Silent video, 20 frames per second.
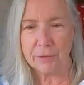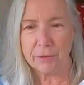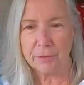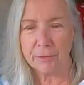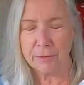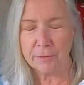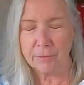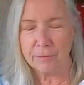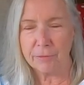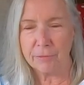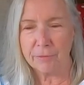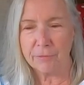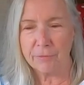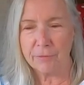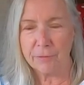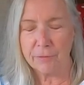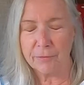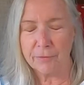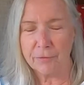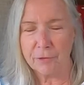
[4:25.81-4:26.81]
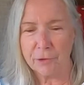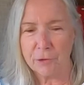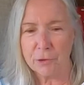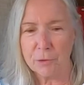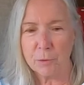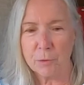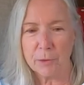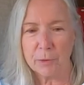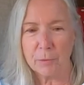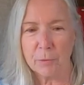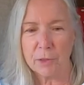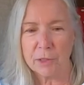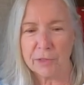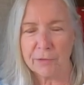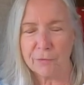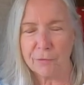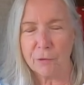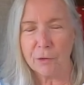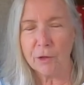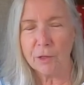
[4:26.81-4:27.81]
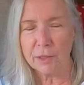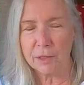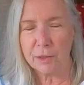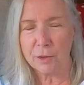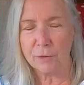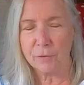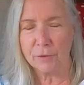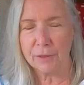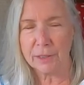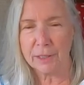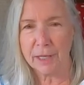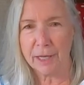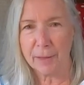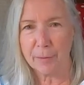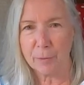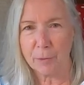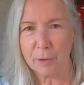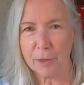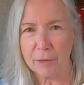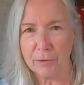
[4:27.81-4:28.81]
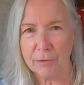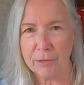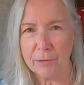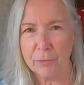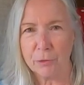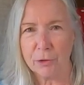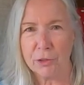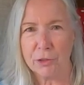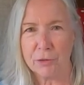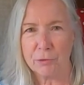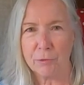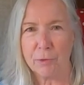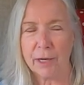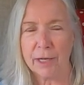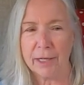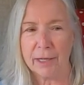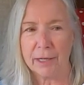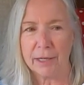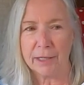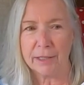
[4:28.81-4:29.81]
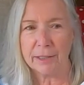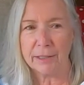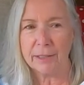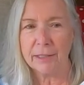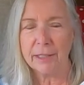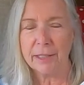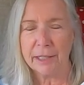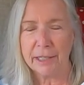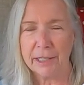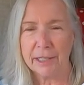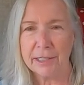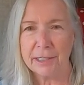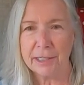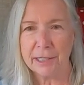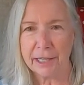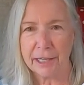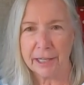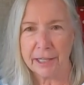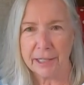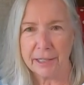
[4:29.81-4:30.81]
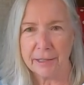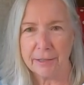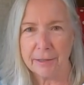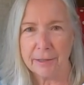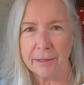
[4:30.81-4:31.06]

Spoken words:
The first one was a Forest Service campground, which is right on East Lake,